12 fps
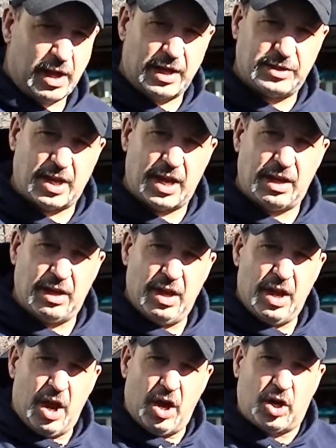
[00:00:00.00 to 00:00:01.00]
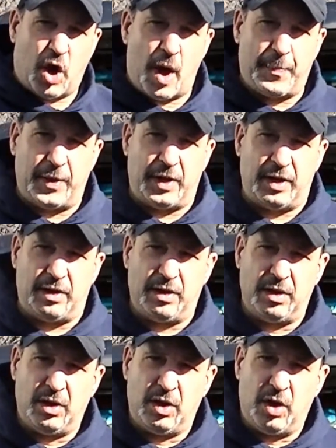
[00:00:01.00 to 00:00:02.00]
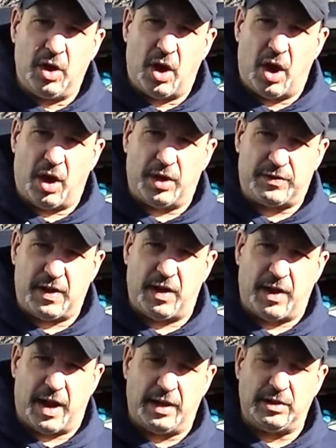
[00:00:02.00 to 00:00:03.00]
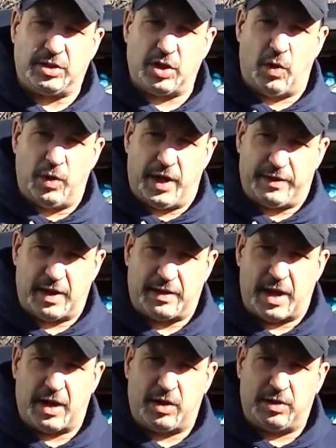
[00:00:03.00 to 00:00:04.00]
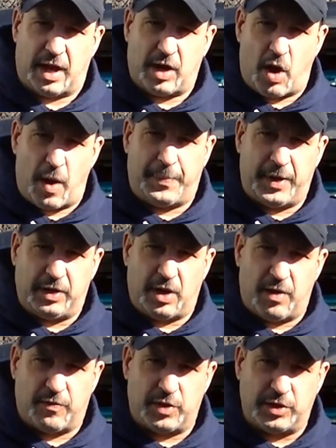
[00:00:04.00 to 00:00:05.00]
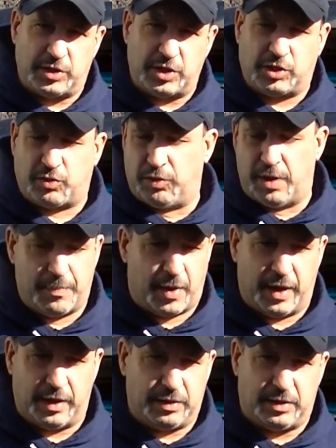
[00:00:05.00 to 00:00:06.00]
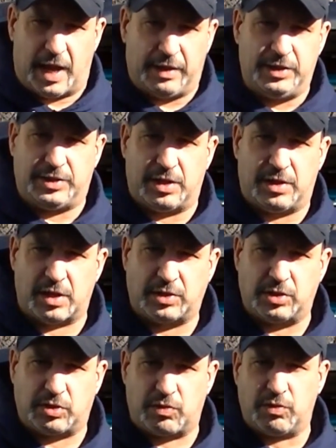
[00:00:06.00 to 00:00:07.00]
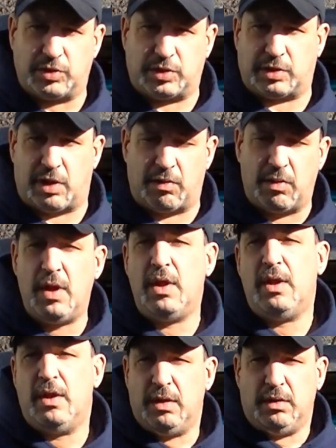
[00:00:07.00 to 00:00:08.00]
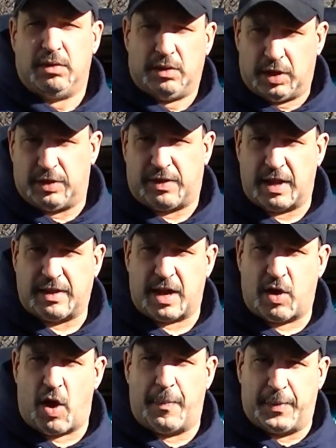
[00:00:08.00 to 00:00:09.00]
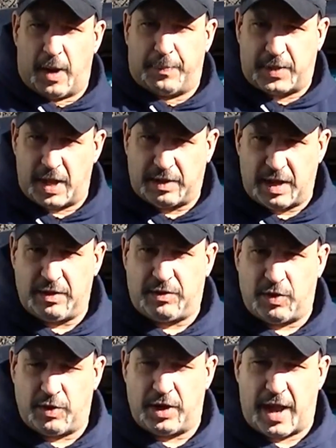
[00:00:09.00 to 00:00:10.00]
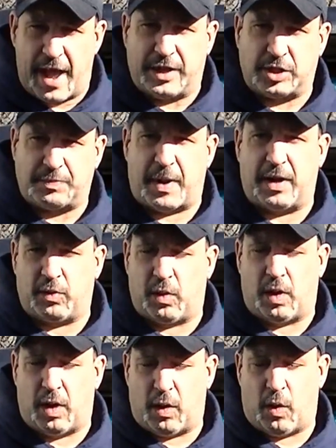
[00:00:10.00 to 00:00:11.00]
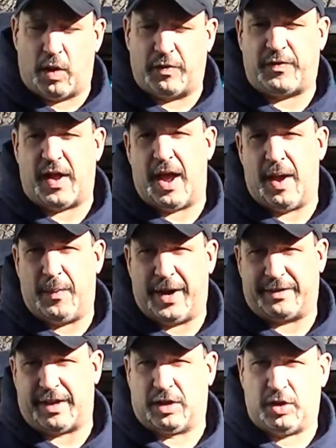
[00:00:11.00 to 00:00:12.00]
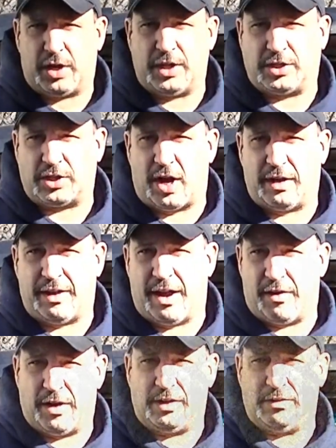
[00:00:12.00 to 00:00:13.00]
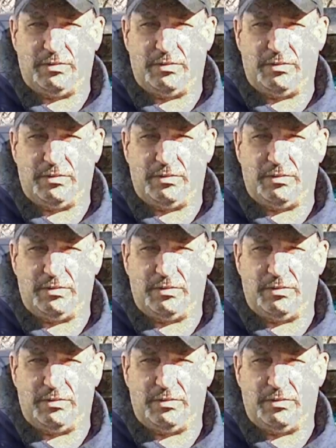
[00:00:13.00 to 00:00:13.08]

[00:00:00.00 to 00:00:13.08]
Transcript: has a, a carpeted uh, tailgate. So you got to take that, that carpeted cover is screwed in by at least a dozen screws so. I'm going to take that carpet off, take the interior access panel off, and we're going to take a look inside there and